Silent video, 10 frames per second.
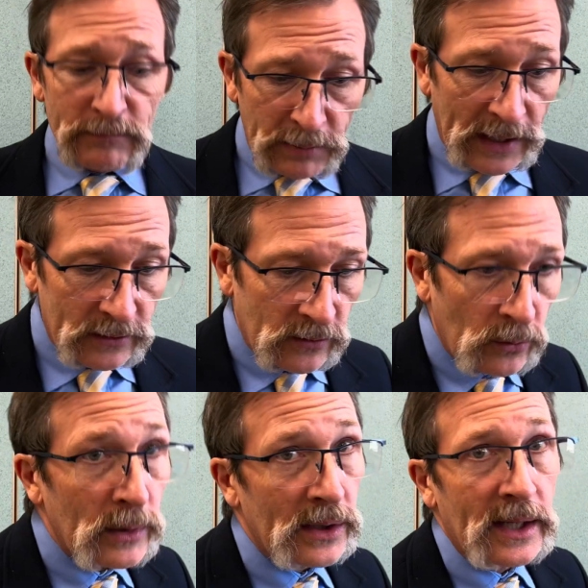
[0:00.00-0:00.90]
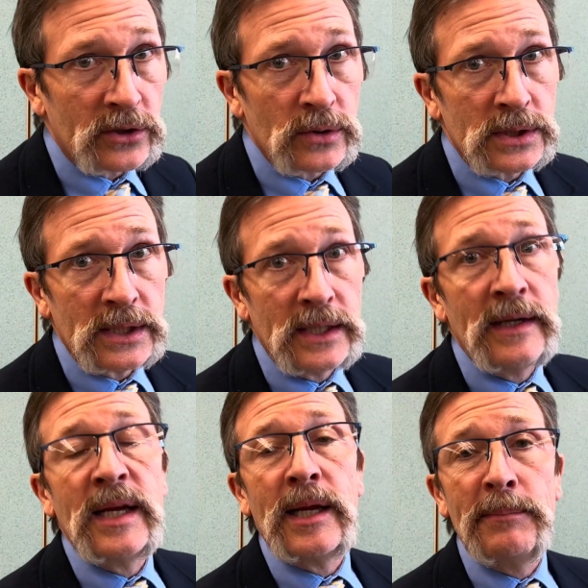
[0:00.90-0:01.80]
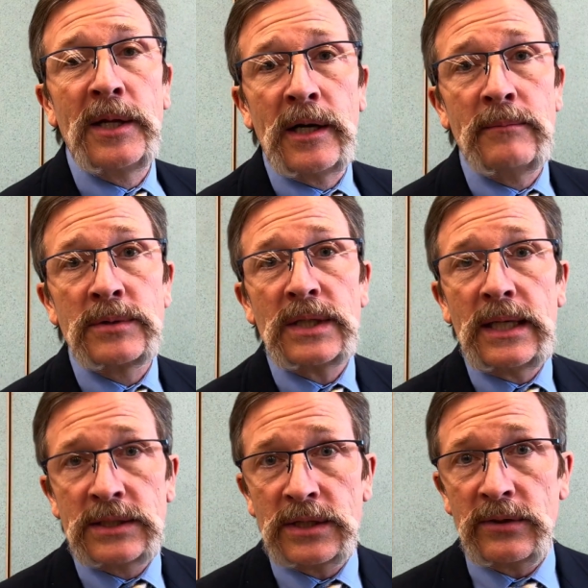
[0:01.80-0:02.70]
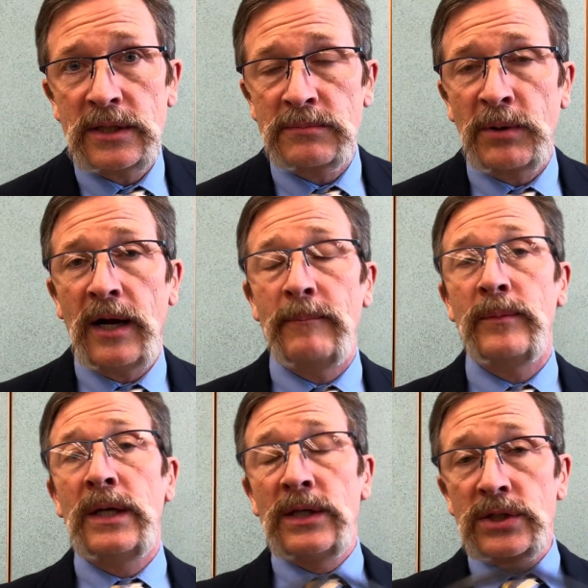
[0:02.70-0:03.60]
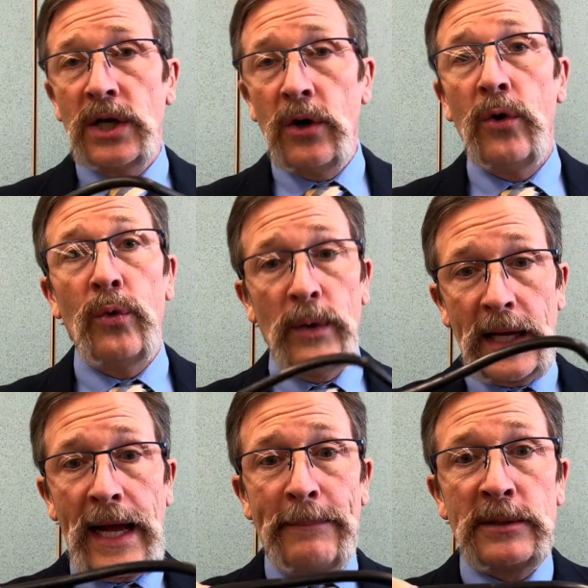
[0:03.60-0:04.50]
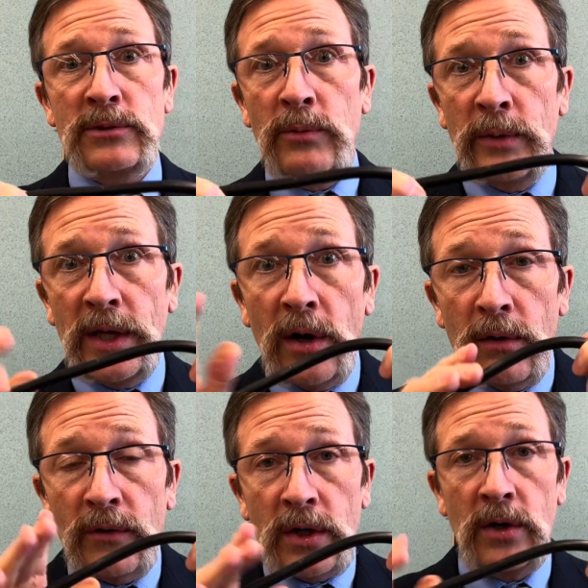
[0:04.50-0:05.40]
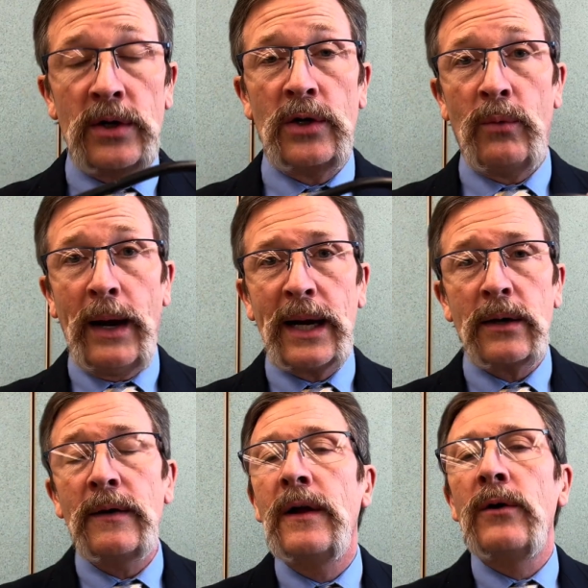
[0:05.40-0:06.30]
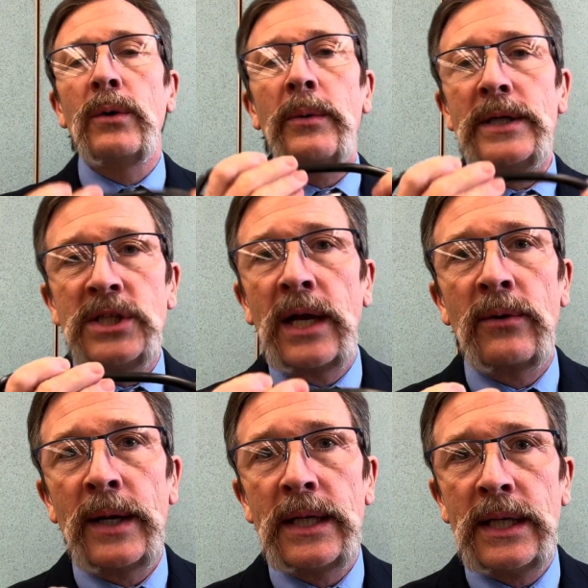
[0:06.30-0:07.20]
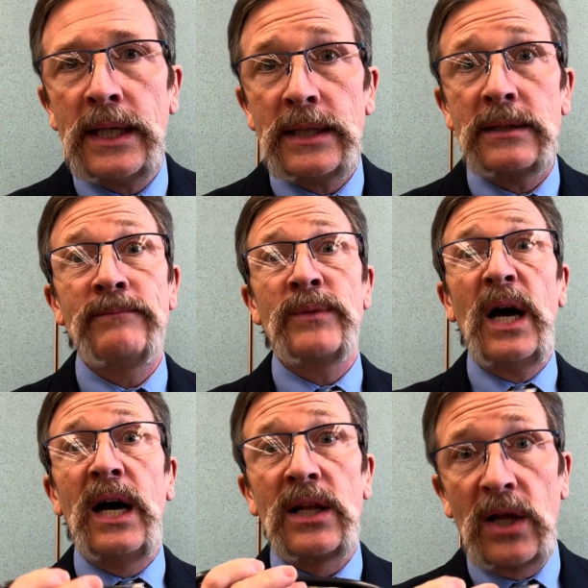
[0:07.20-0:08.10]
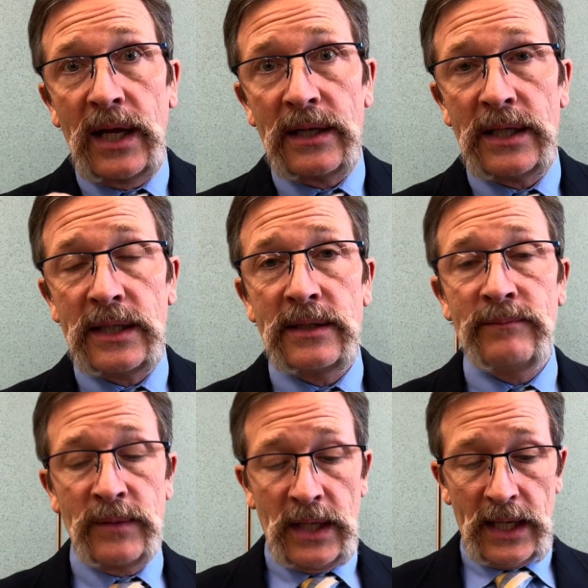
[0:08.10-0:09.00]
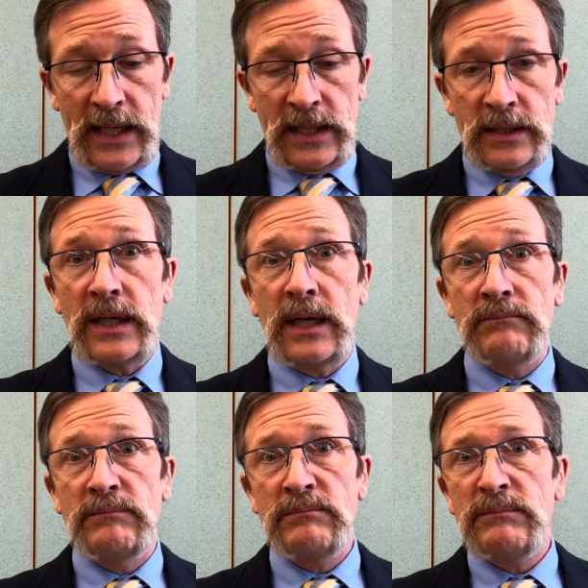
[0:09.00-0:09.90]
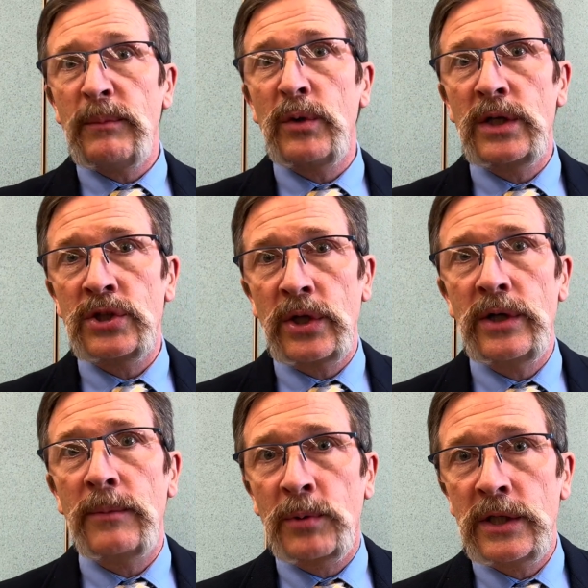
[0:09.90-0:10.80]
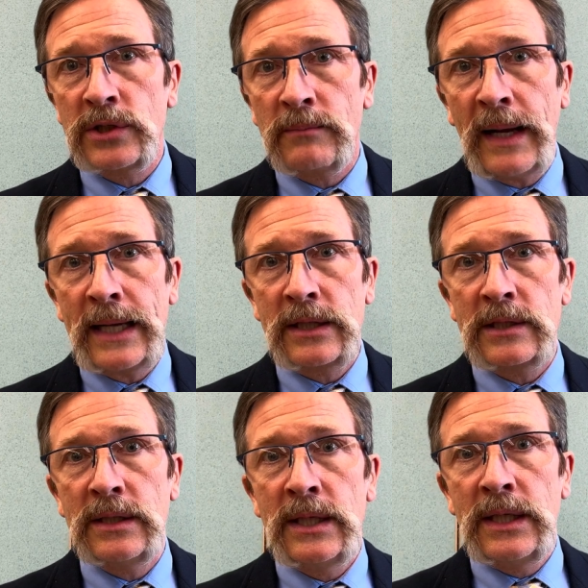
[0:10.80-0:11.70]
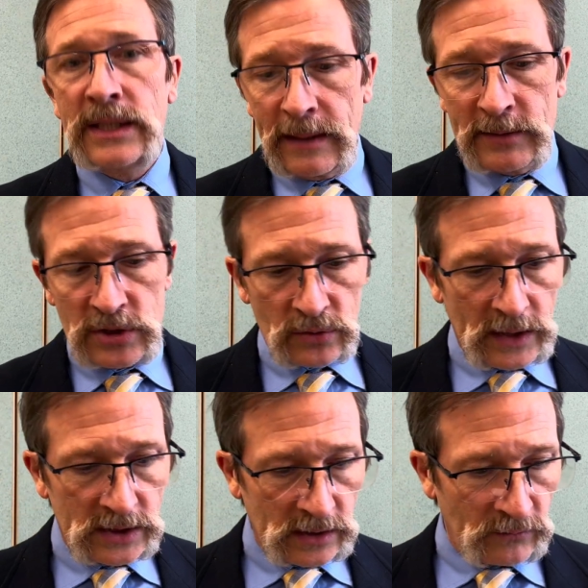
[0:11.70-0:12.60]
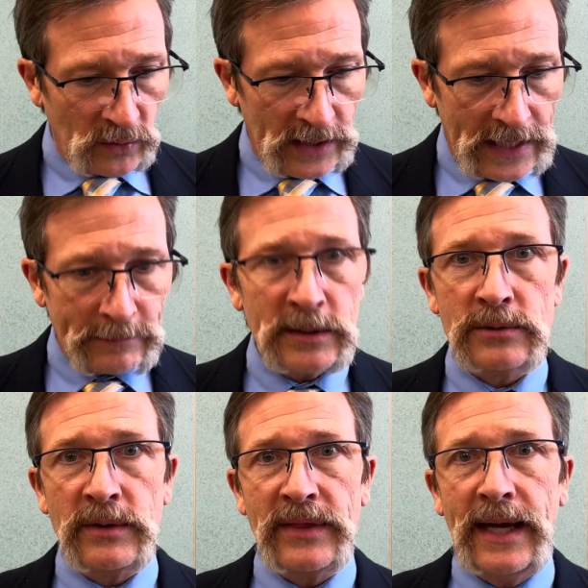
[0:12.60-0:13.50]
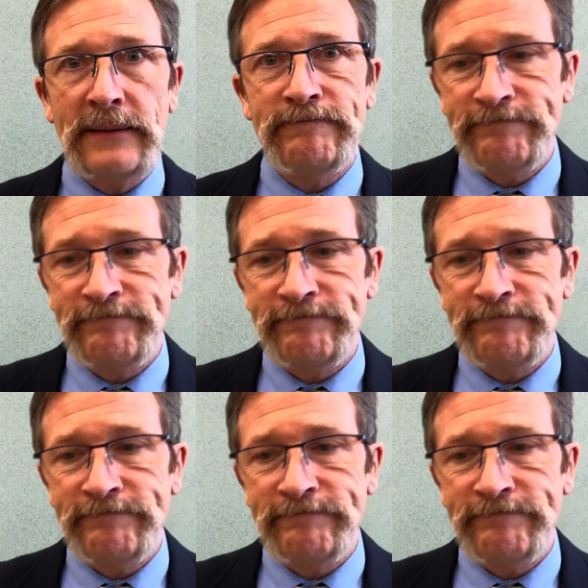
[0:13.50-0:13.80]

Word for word: But with electricity, it becomes a serious problem. So what happens when we overcurrent a wire? Well, we generate heat, a lot of heat. And uh, maybe we can show you a pretty dramatic de uh, demonstration of what happens with that.